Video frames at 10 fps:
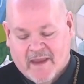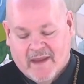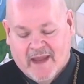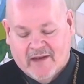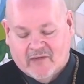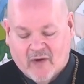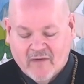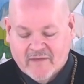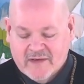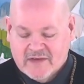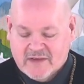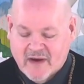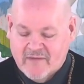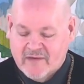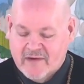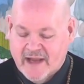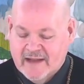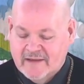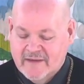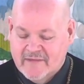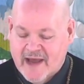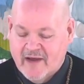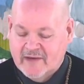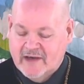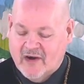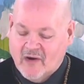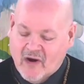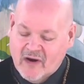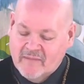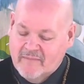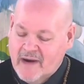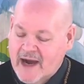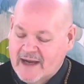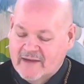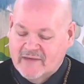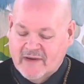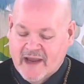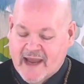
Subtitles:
and it's often discovered and lived out in our heart, minds,